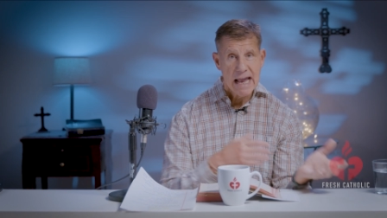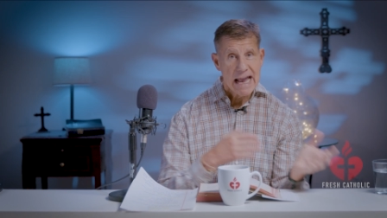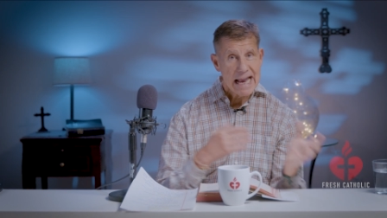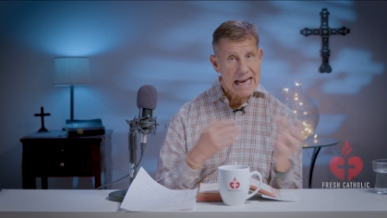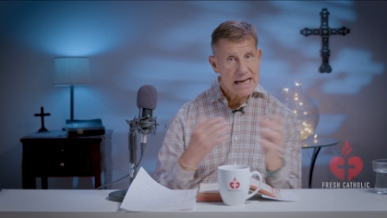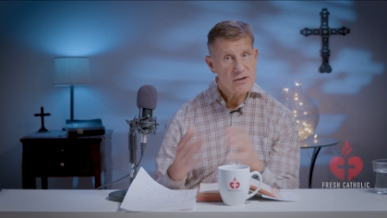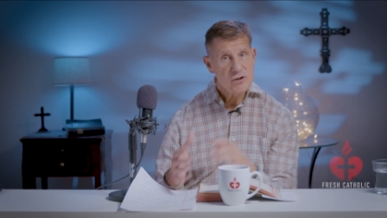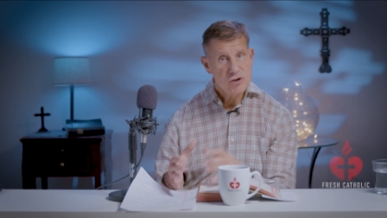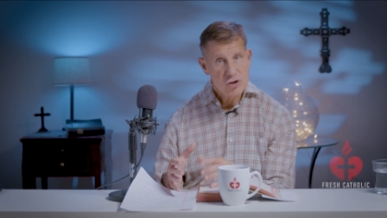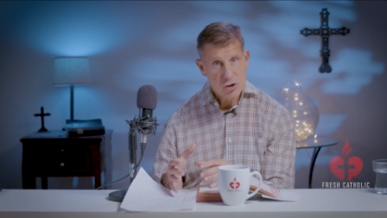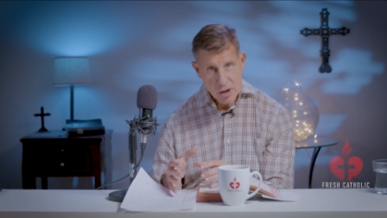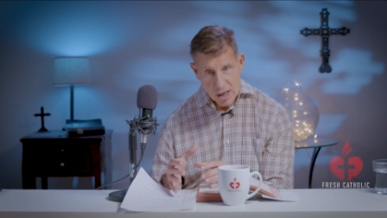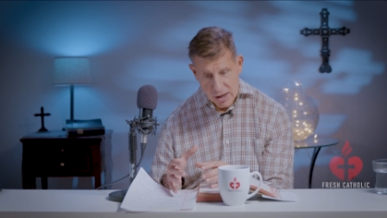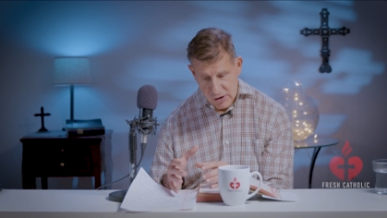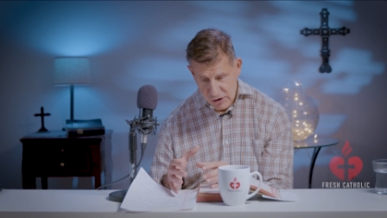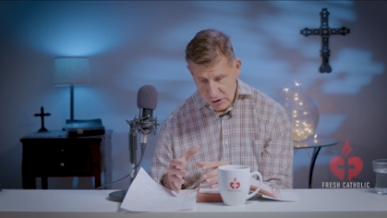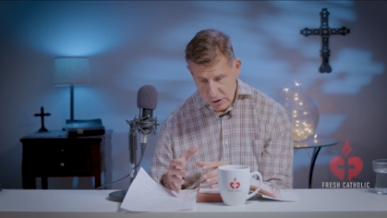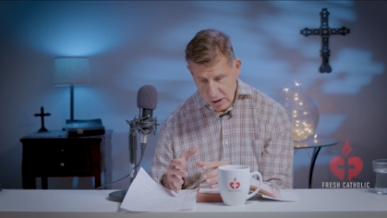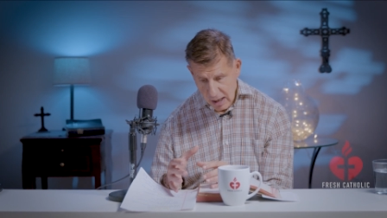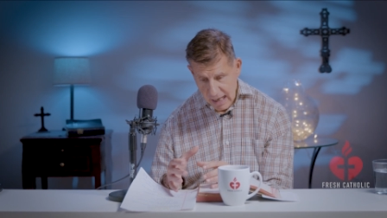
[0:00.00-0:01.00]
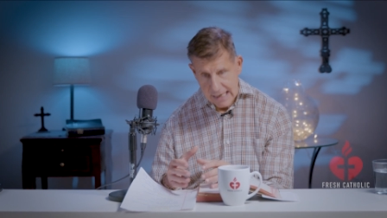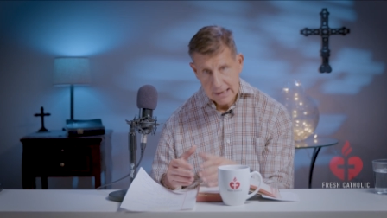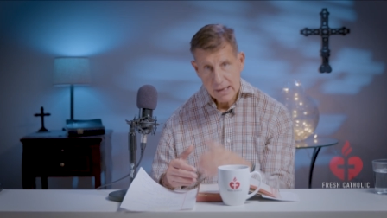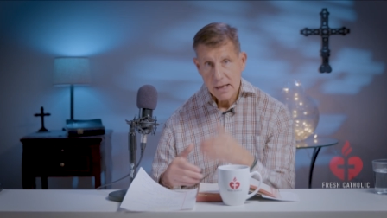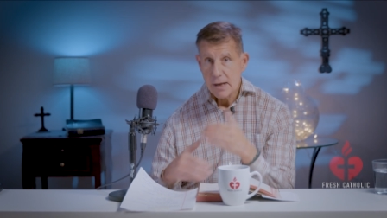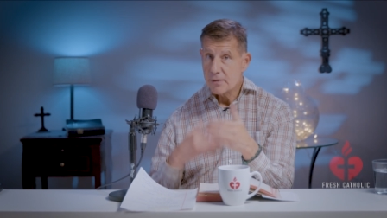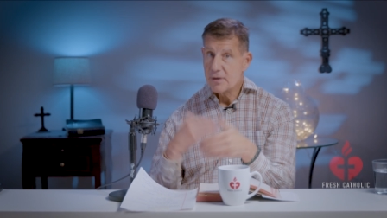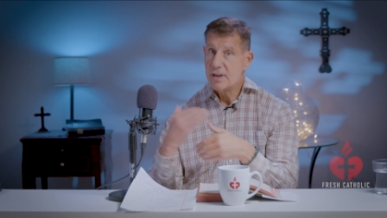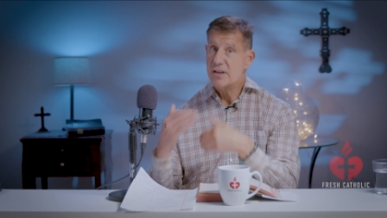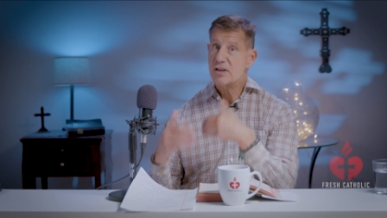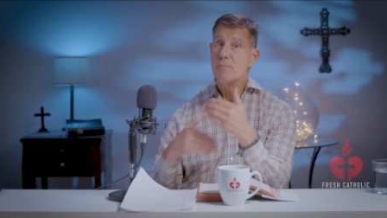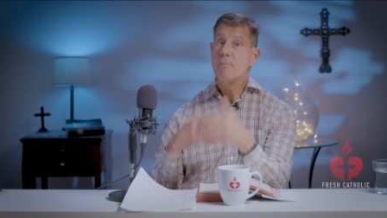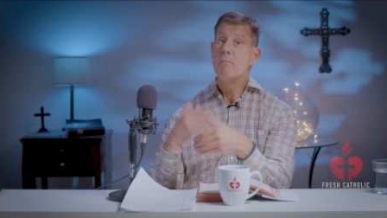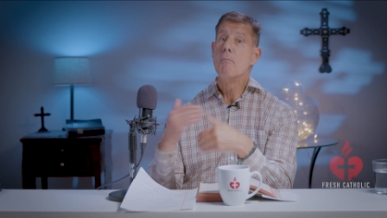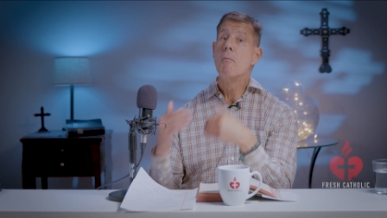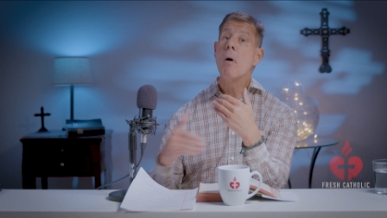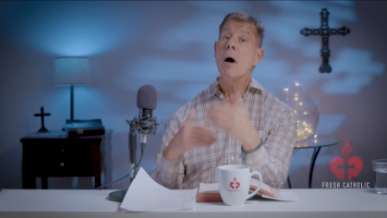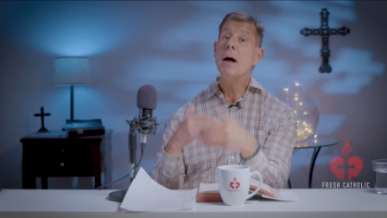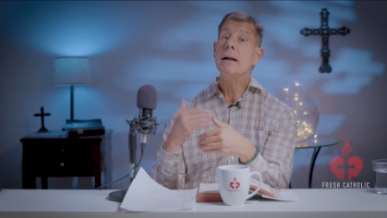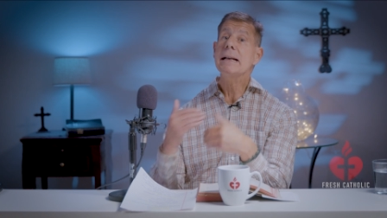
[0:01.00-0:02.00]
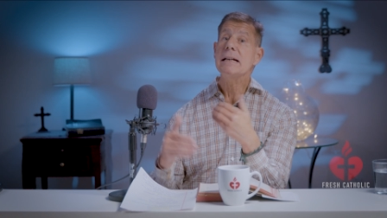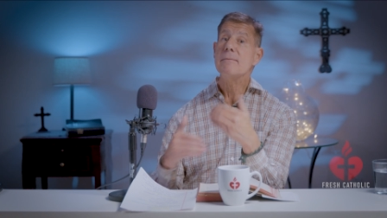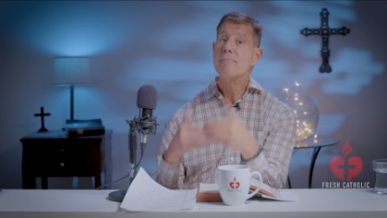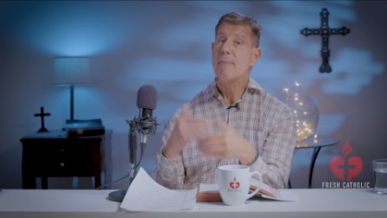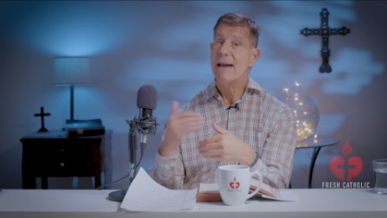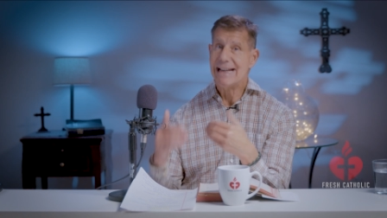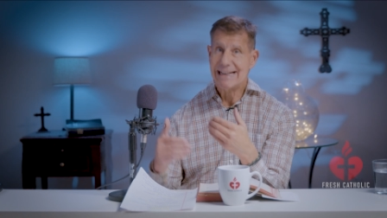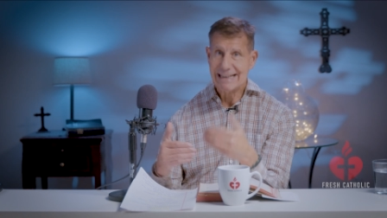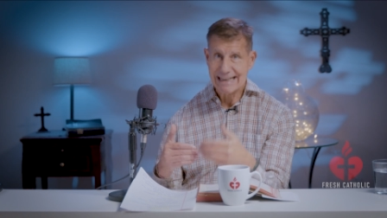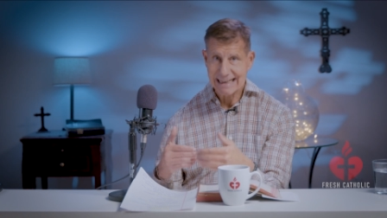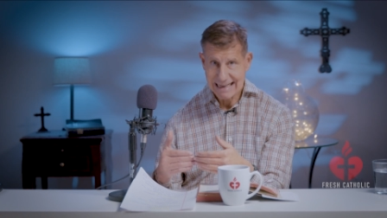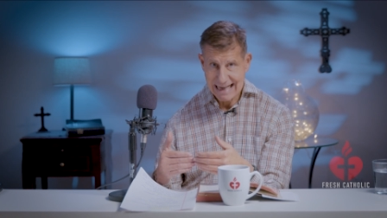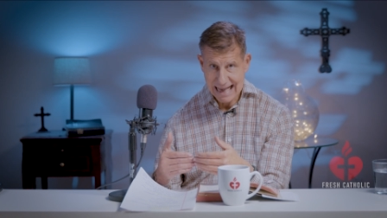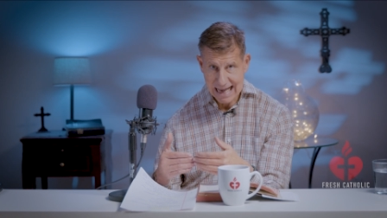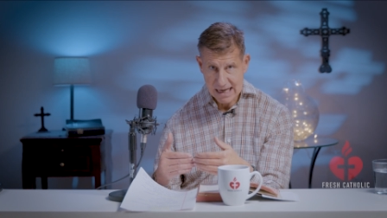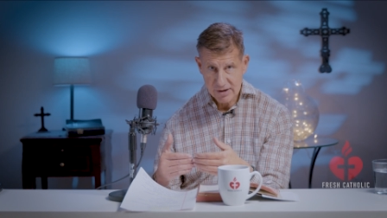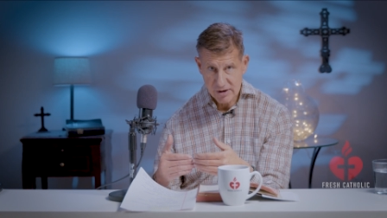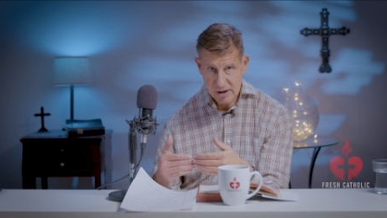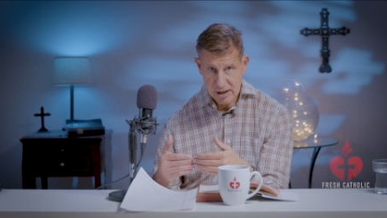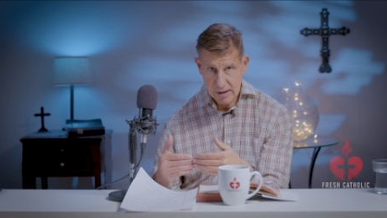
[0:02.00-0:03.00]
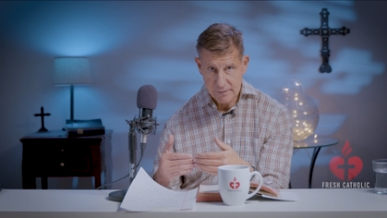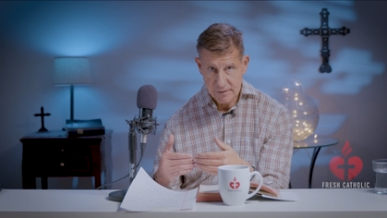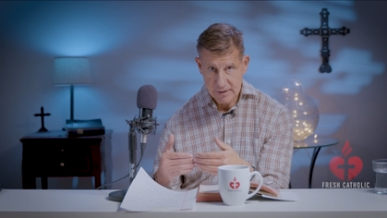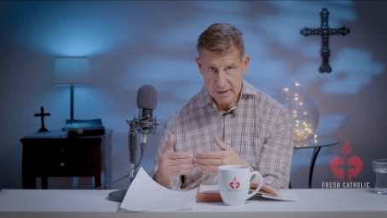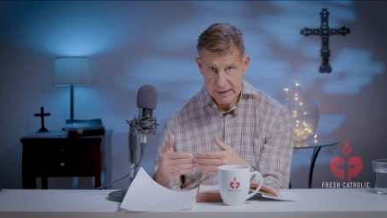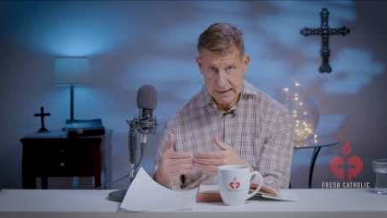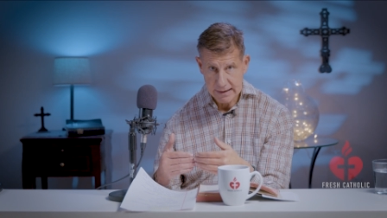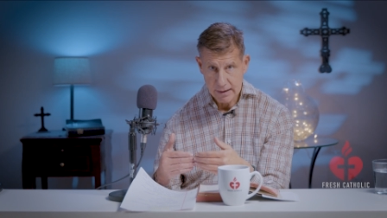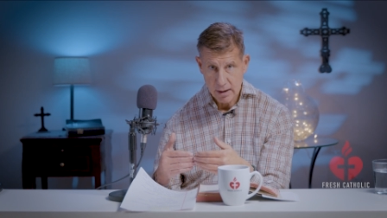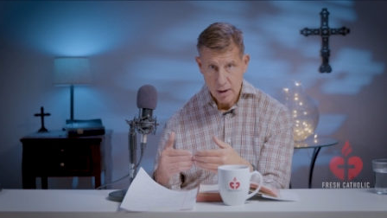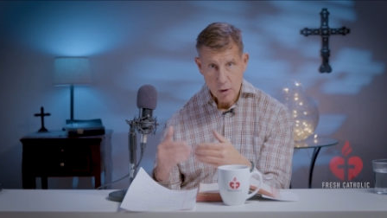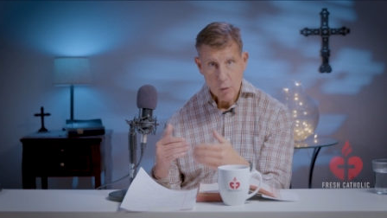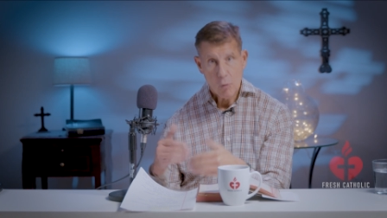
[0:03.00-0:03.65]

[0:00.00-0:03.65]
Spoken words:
and just like this money-making activity